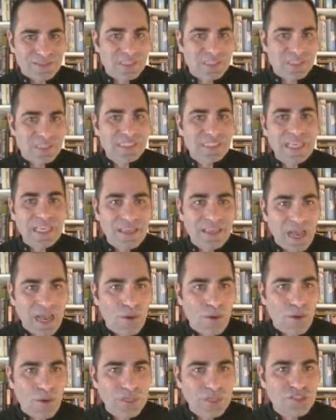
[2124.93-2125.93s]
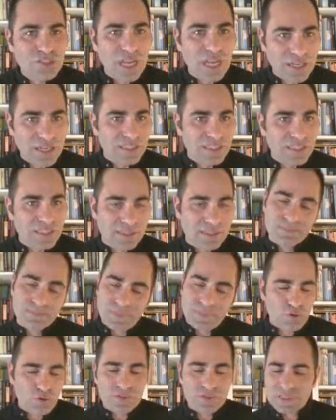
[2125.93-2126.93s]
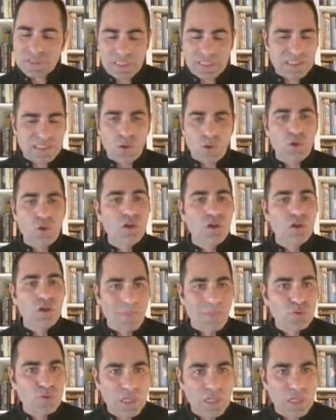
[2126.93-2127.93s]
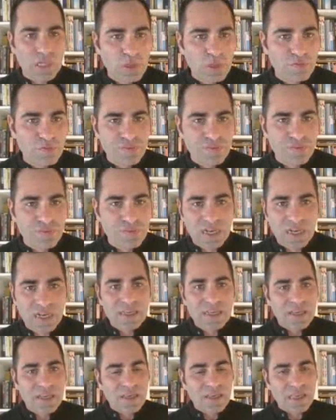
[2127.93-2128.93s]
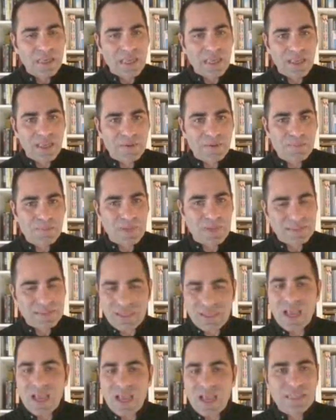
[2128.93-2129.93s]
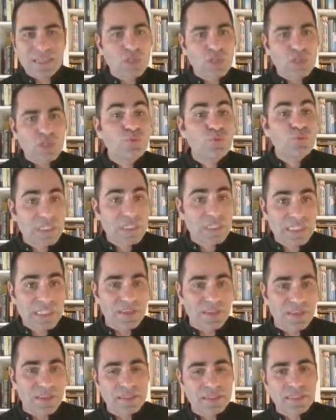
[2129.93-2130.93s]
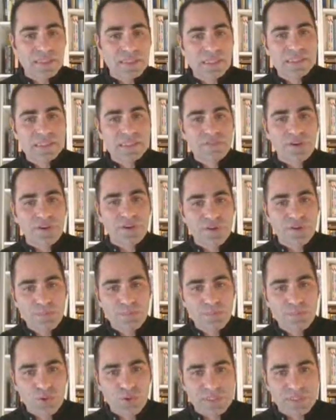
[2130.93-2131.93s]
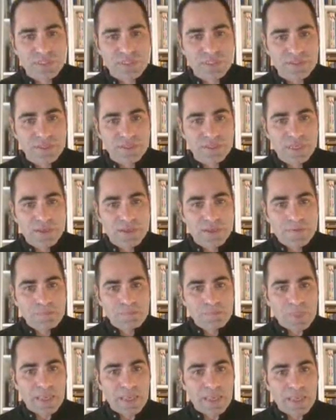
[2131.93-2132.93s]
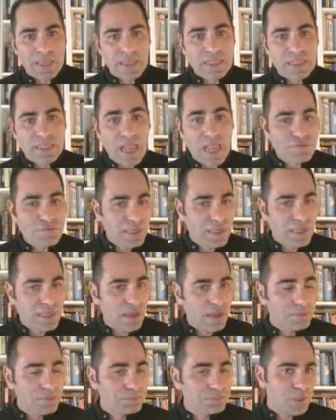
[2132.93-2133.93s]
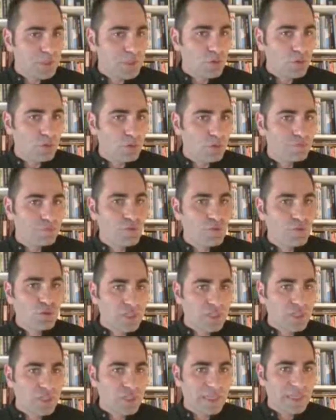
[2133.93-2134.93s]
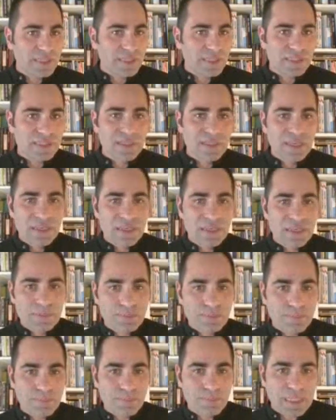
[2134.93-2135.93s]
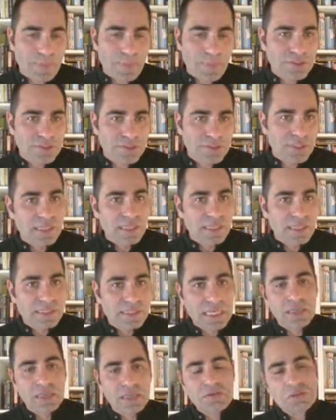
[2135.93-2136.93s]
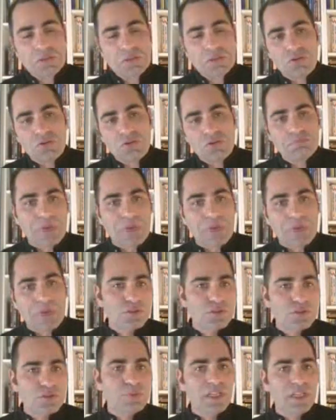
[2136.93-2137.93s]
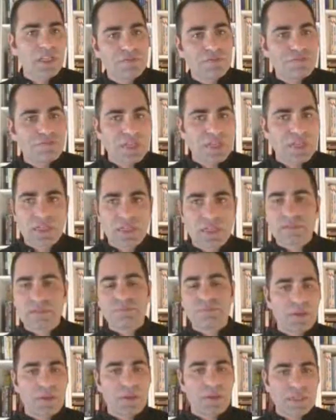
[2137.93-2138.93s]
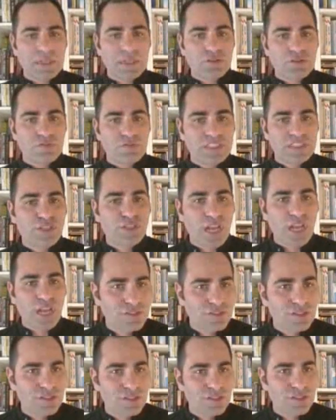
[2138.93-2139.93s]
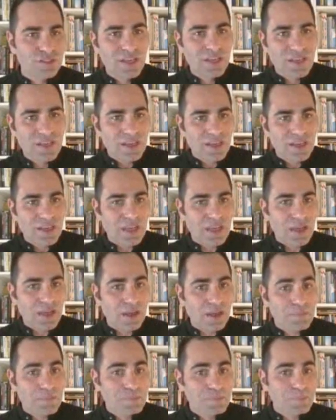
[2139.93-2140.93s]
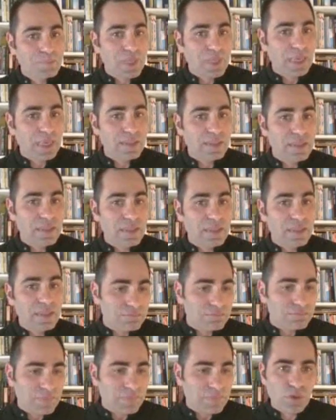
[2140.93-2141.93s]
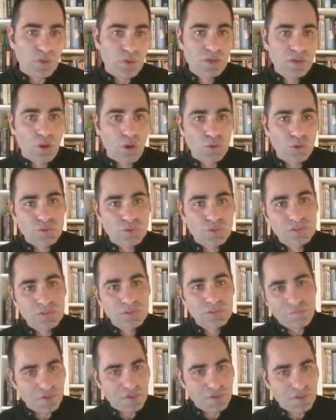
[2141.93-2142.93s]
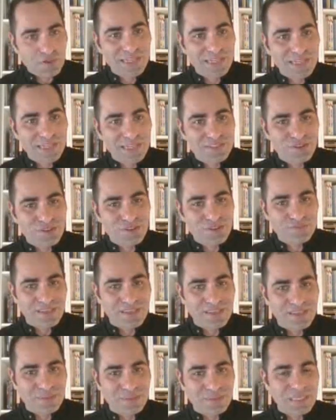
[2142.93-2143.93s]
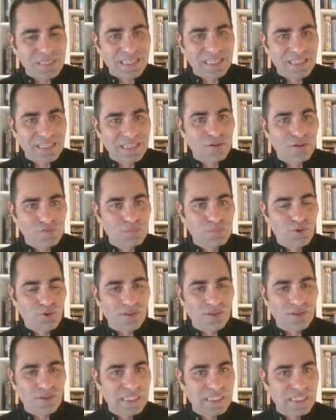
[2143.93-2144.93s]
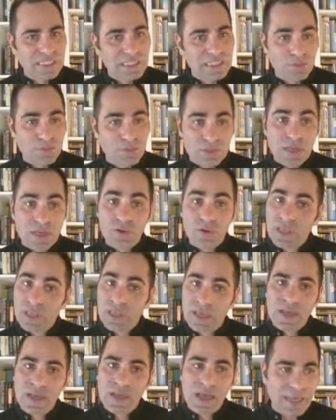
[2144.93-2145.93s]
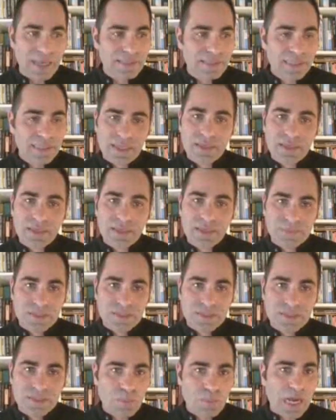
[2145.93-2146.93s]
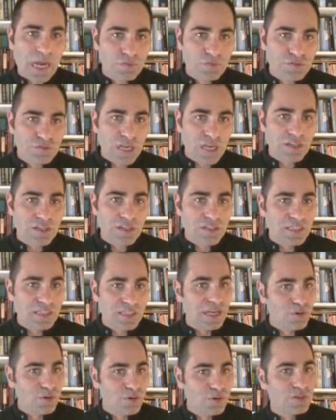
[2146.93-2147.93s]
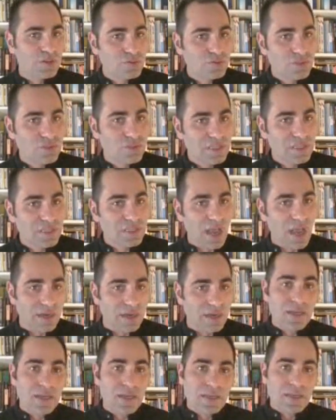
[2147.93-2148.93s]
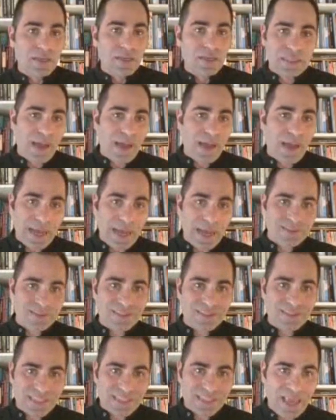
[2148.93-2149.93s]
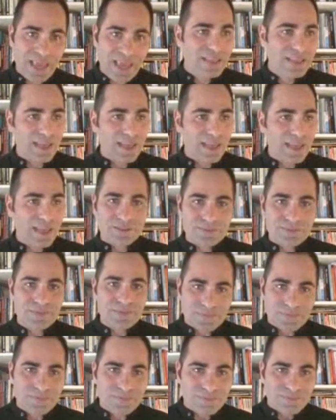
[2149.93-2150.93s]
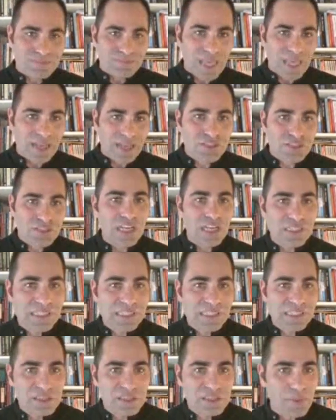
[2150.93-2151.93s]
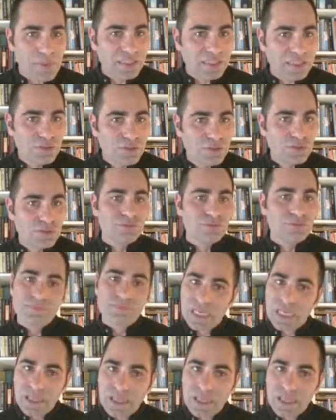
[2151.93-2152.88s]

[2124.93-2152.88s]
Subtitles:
see how it changes. Of course, it's all about what we feel, but tongue is what we see, and it's very important. And after few treatments, many patients can say, I don't really feel much of a change, and I will go to the first picture of the beginning of the process, and I will say, okay, I see some kind of changes according to the tongue. It might say that there are changes in the body too.